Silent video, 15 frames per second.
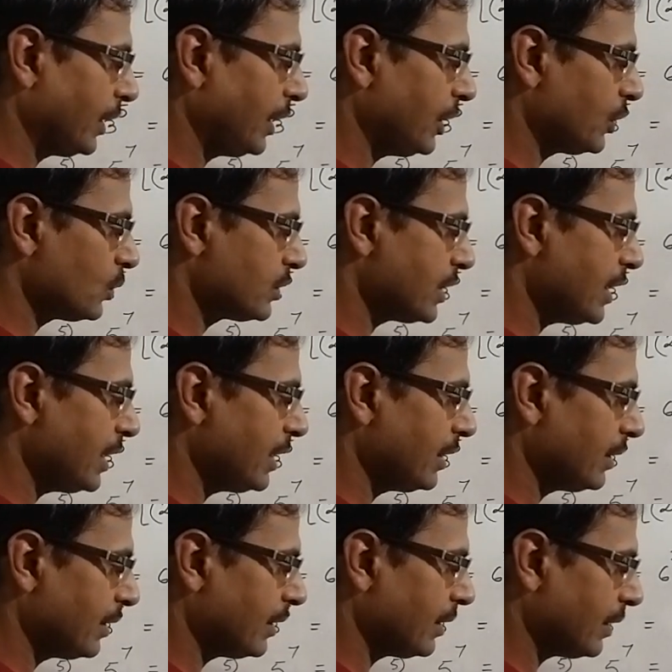into
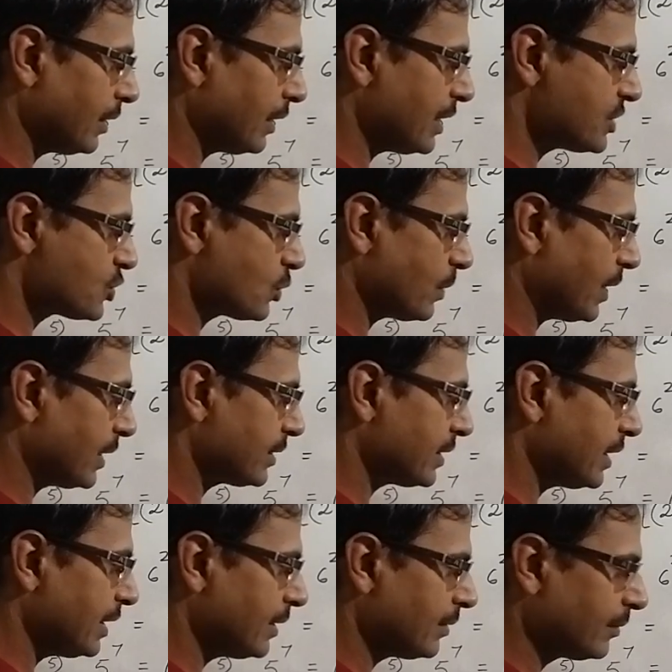3 raised to power
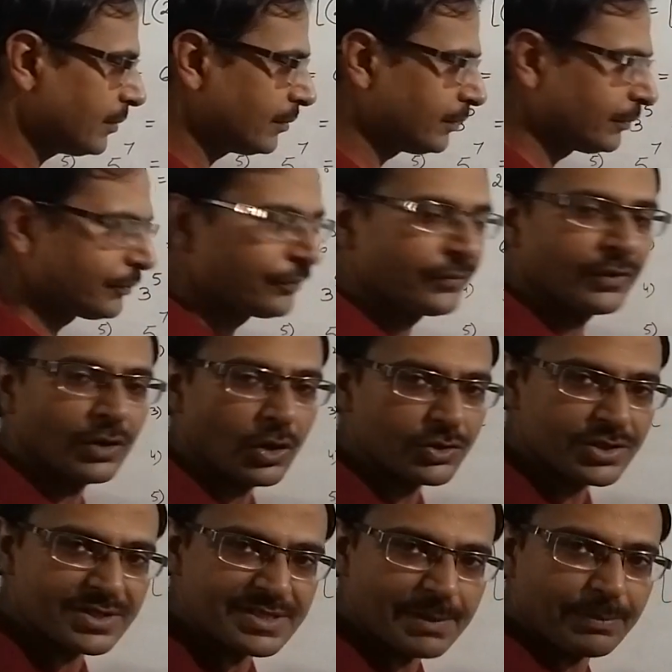3.
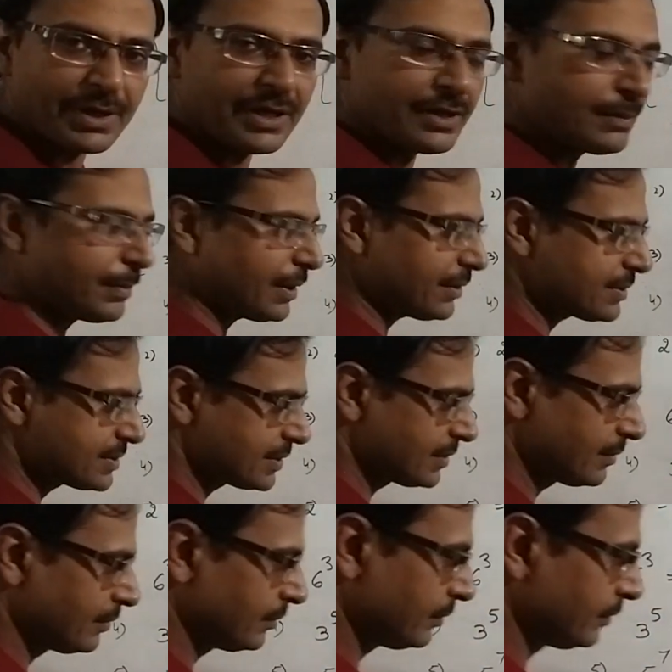Now just separate the powers.